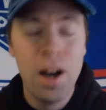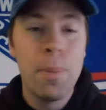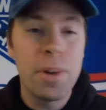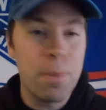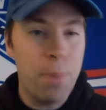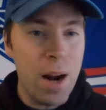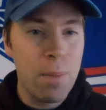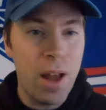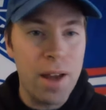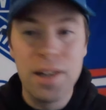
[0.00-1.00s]
But the bottom
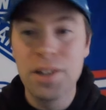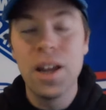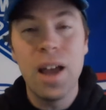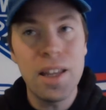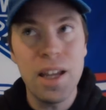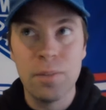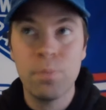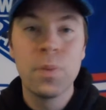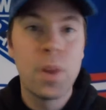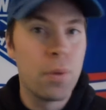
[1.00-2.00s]
line is, again,
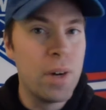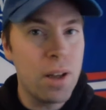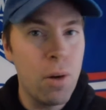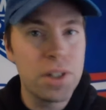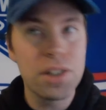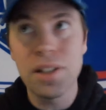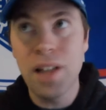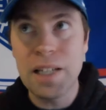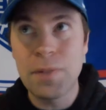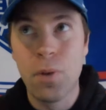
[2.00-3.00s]
3 coaches in the
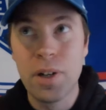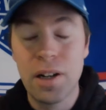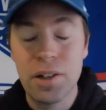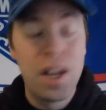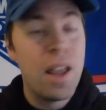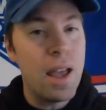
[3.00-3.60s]
last 4 years,